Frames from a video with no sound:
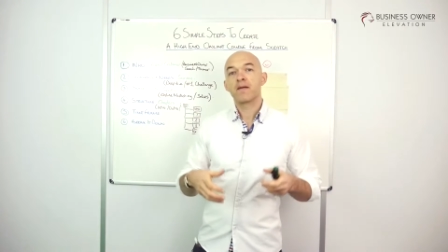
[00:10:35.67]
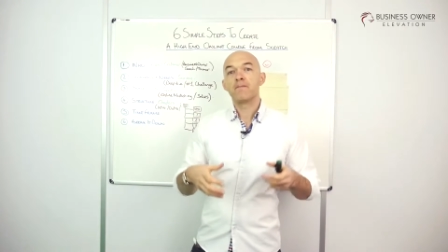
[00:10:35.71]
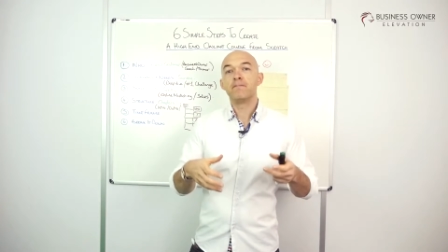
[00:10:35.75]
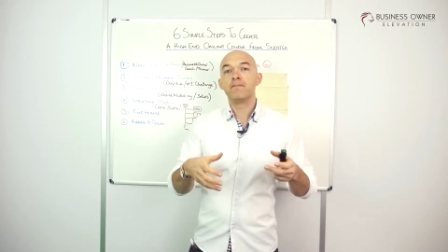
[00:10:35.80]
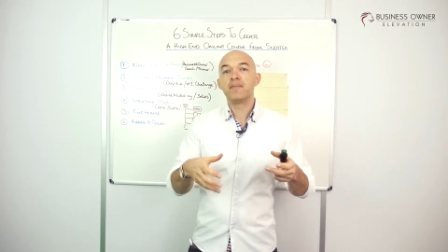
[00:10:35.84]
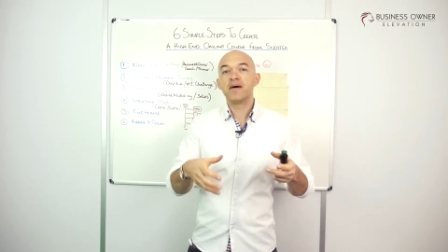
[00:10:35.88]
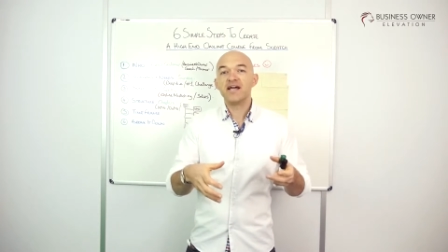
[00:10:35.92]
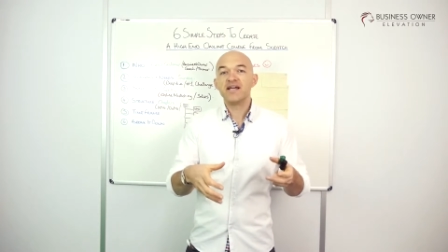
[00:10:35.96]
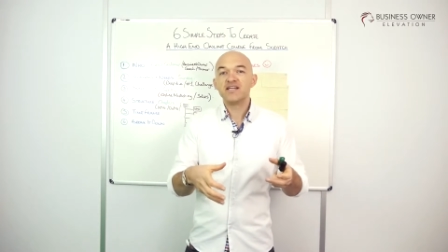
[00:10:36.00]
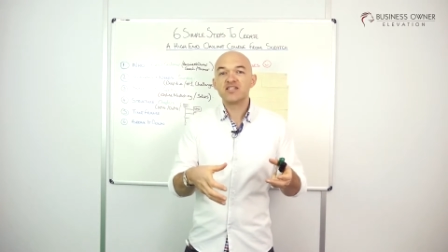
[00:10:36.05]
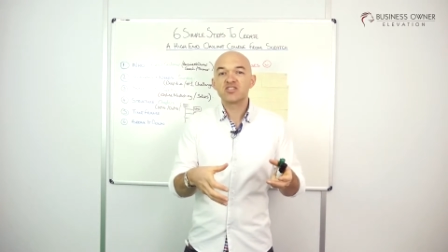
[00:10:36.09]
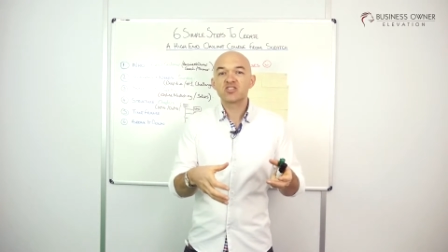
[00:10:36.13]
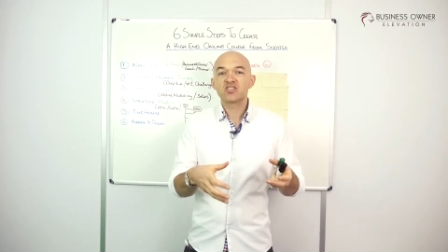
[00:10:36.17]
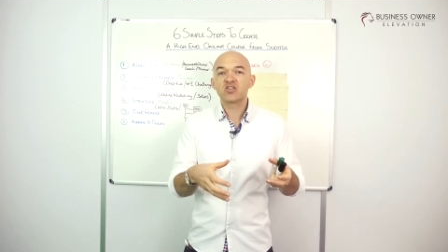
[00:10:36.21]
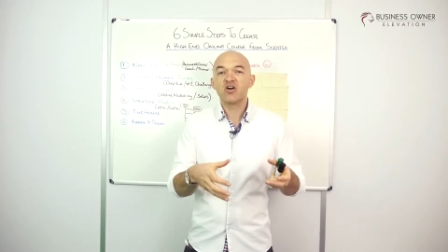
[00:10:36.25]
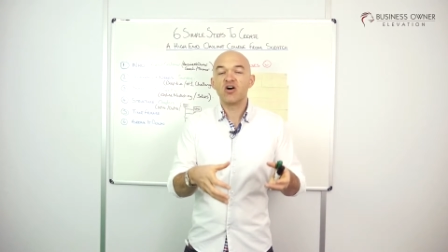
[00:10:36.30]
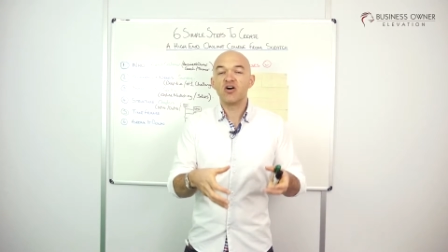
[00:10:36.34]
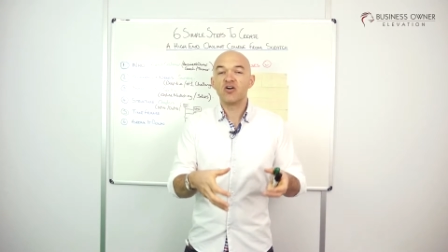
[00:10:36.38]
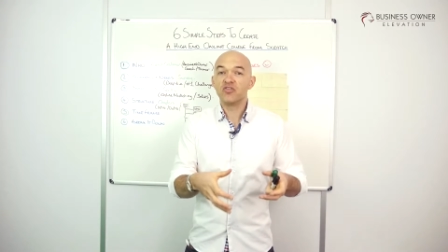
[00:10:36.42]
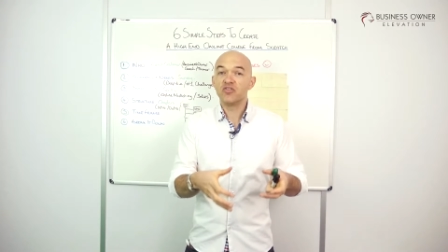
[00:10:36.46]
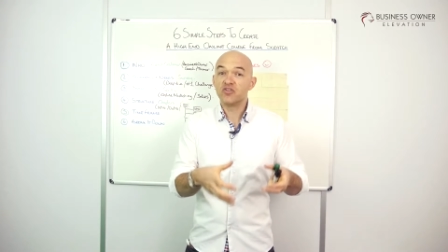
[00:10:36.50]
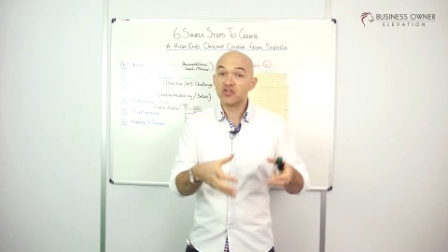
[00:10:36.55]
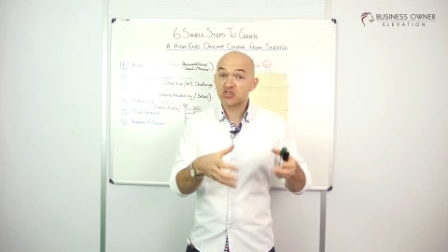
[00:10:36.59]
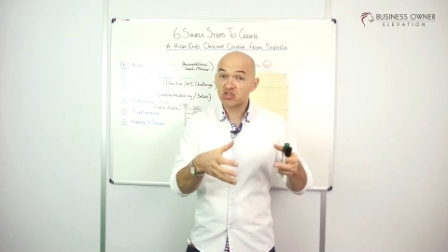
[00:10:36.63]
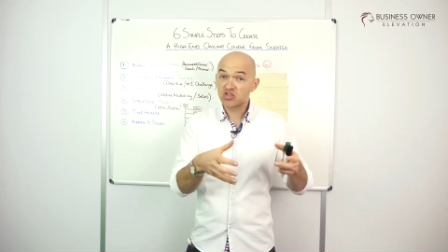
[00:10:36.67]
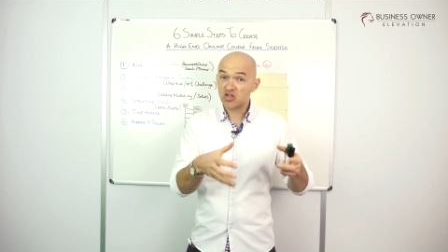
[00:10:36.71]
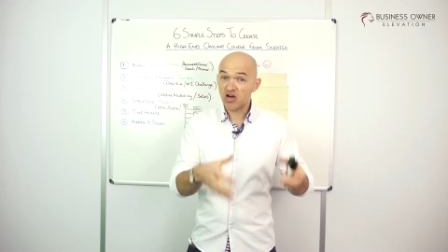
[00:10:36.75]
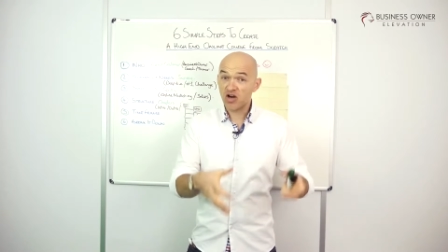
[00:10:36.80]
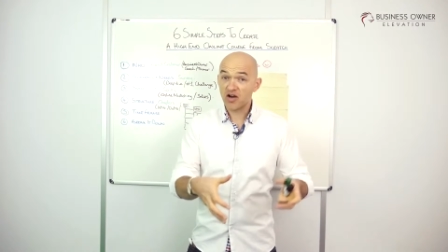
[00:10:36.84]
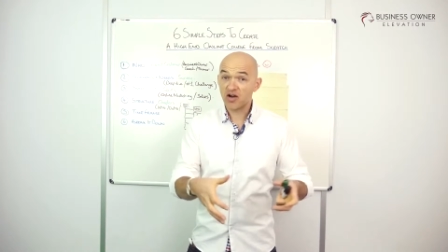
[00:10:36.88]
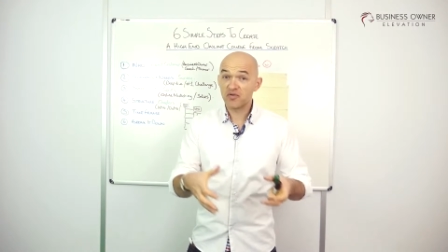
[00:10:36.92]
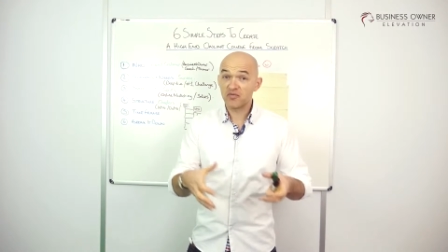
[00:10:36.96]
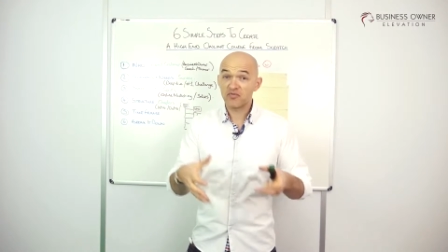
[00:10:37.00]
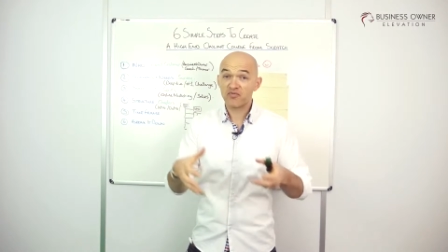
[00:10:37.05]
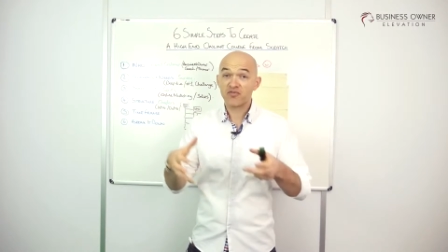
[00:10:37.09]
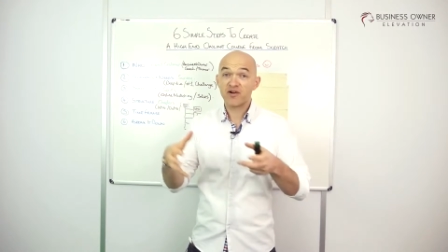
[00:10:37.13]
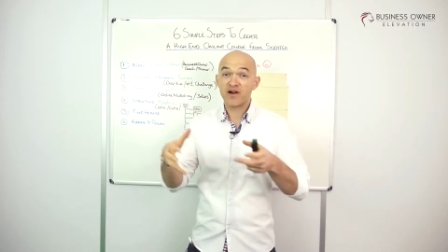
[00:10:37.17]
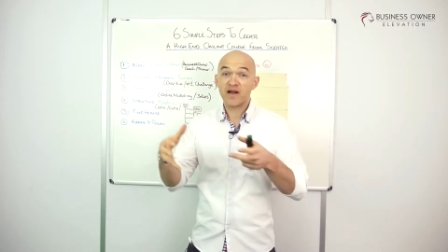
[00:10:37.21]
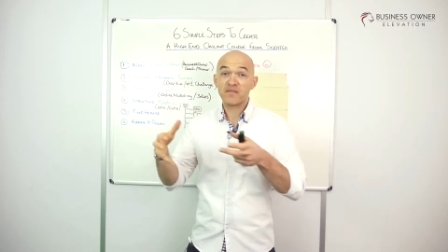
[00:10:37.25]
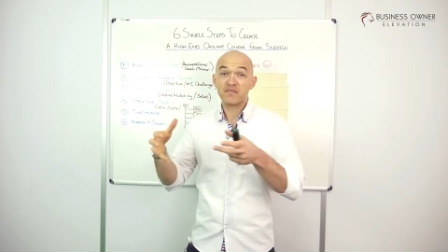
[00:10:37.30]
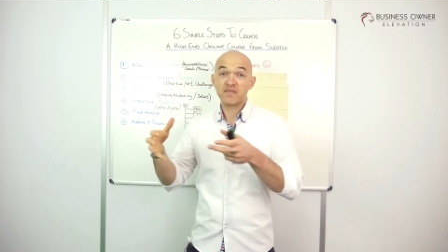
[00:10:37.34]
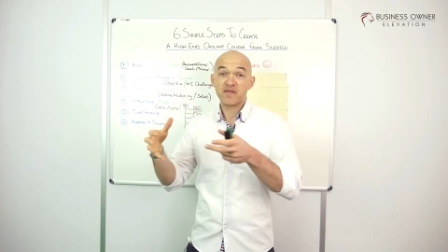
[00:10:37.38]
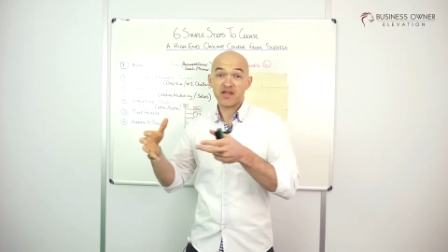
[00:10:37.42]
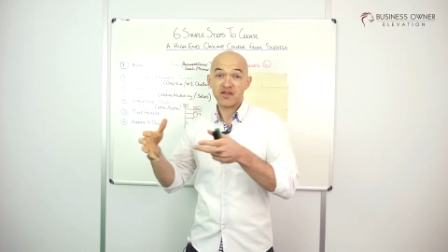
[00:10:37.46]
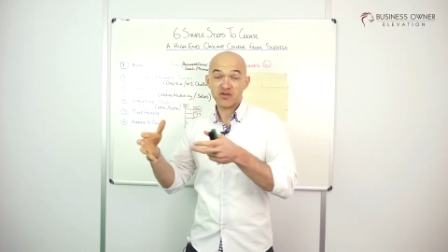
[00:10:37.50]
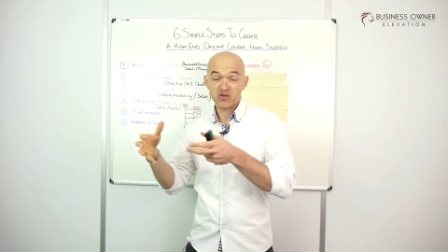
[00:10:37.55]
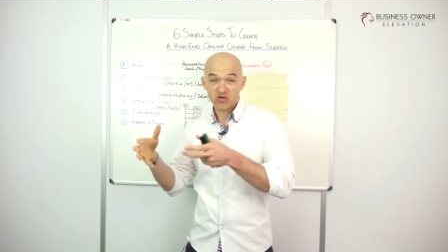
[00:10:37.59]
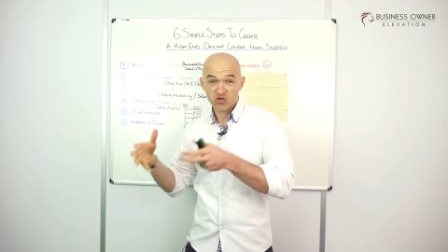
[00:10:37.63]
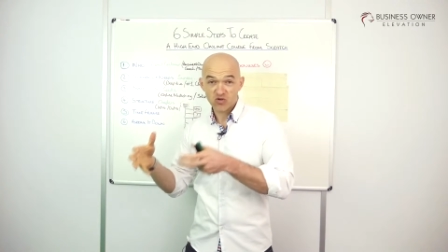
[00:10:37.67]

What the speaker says: based on the time frame that you